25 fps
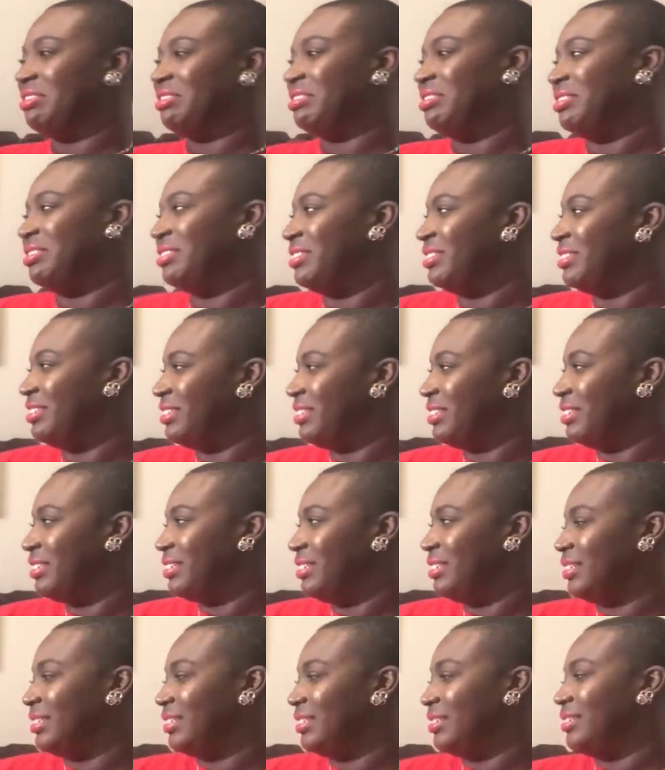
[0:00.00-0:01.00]

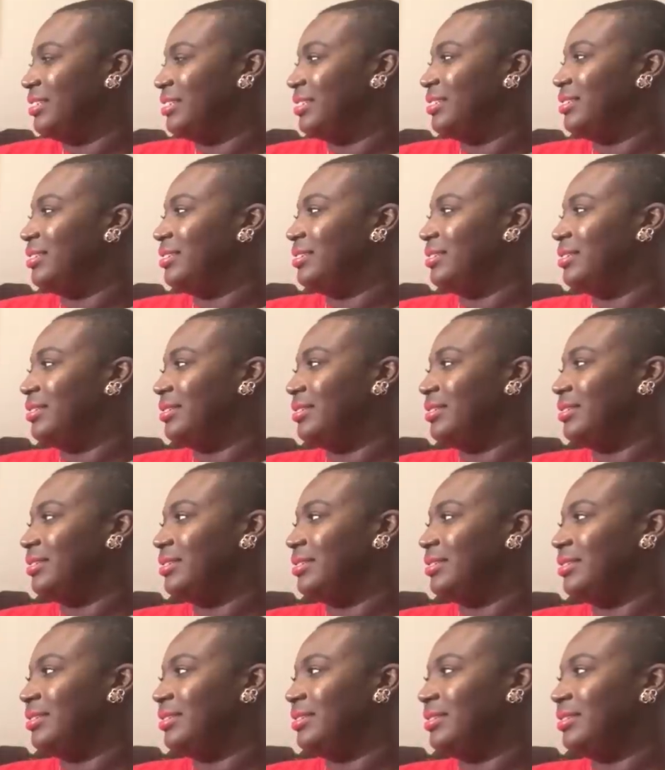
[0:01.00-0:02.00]

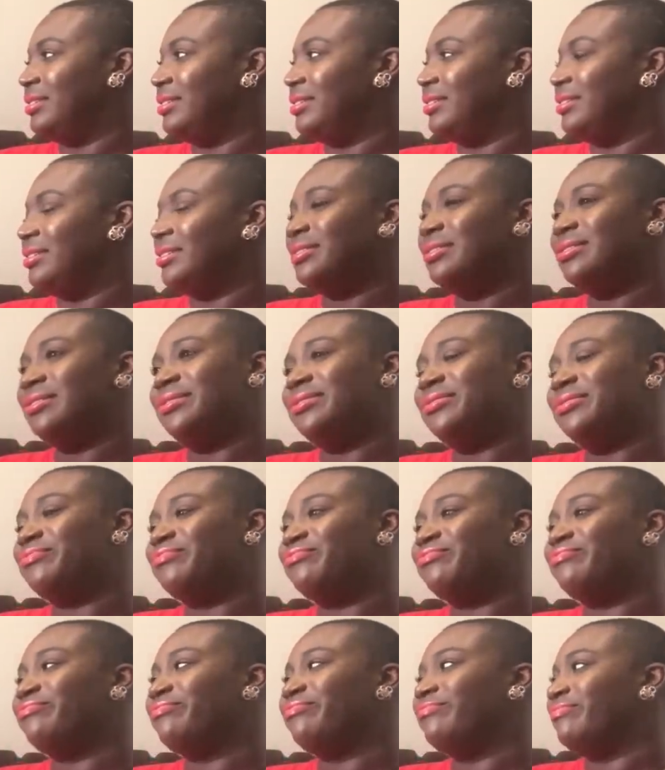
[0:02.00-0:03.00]

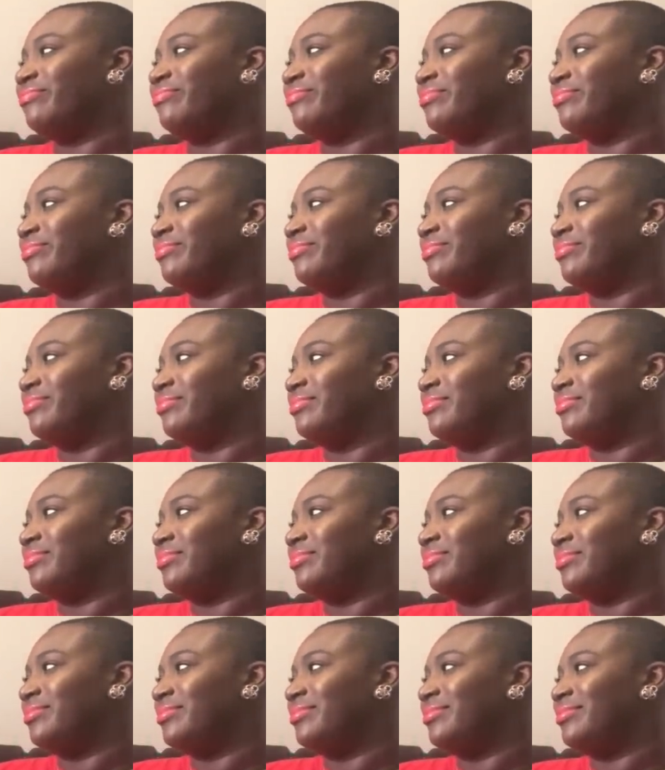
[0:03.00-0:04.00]

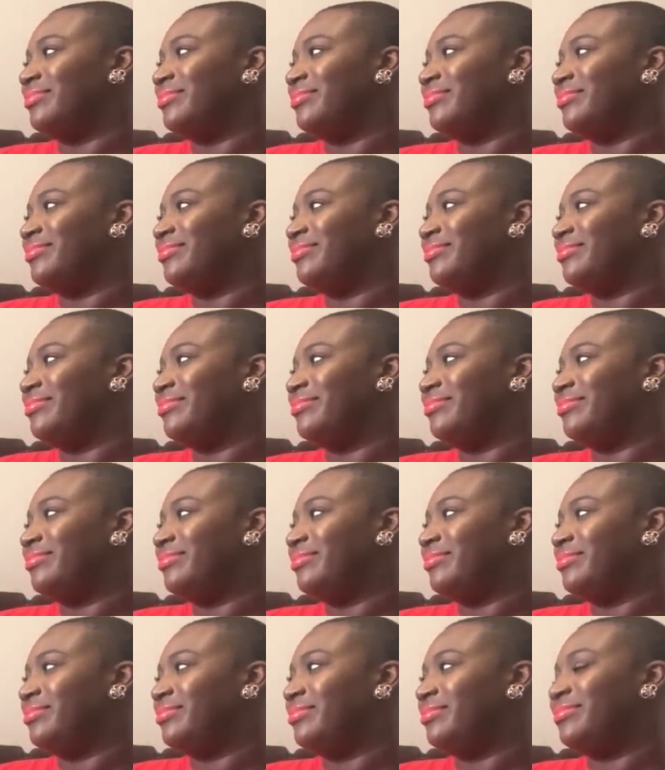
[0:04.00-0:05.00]

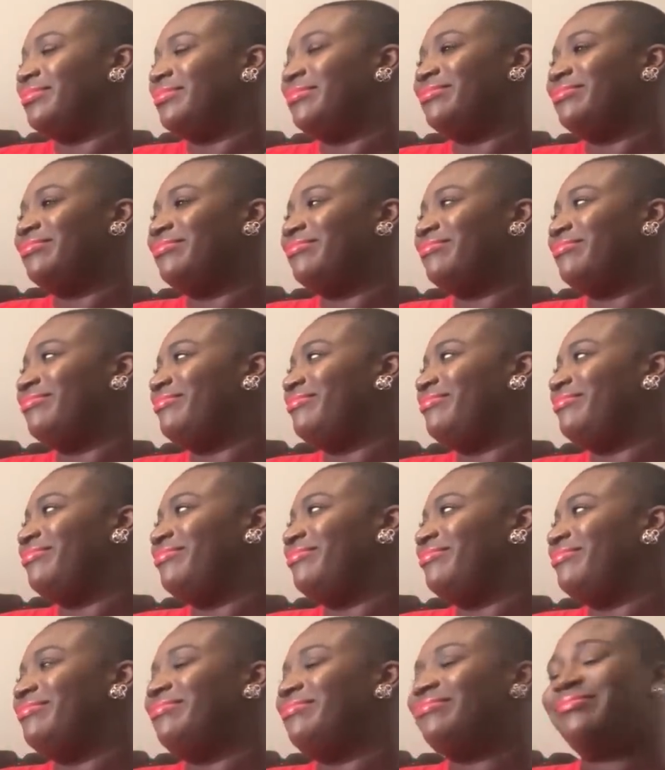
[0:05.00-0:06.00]

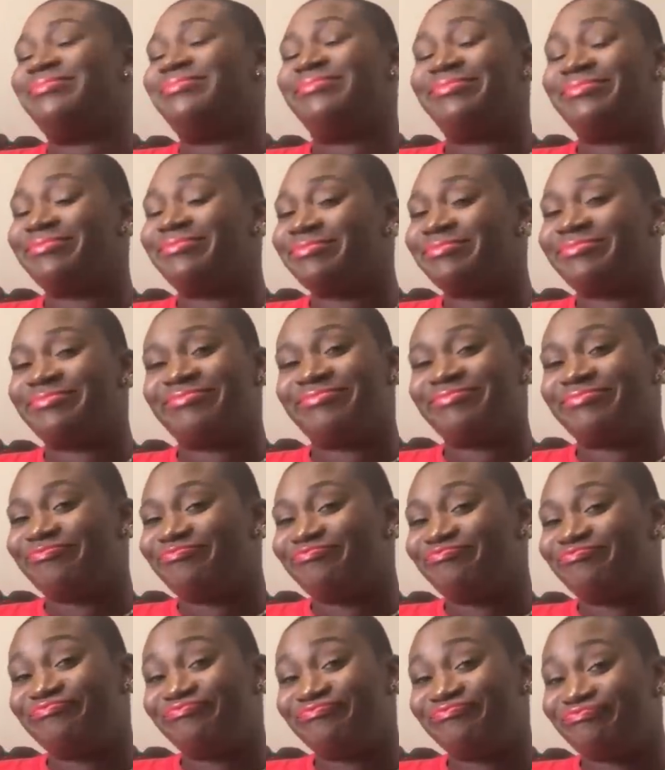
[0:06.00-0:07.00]

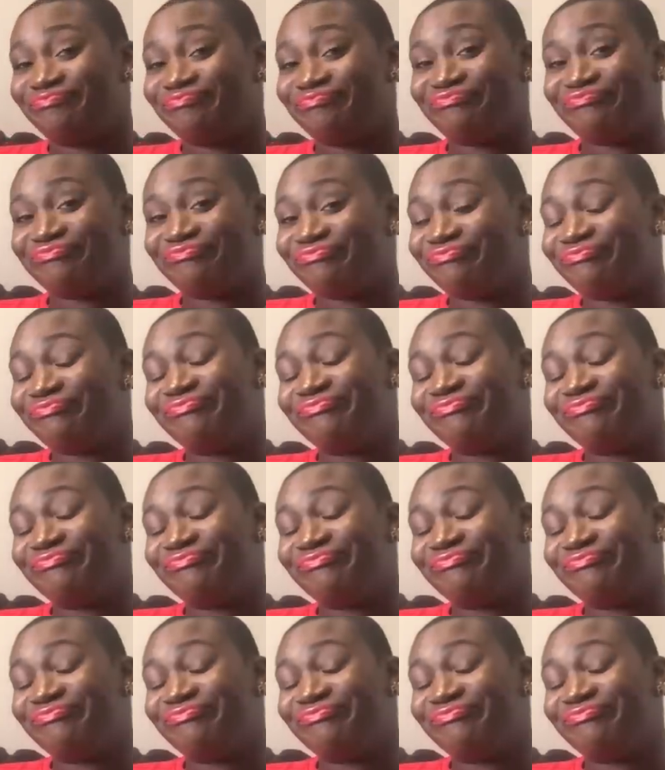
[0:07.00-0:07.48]
No words are spoken by the person on screen.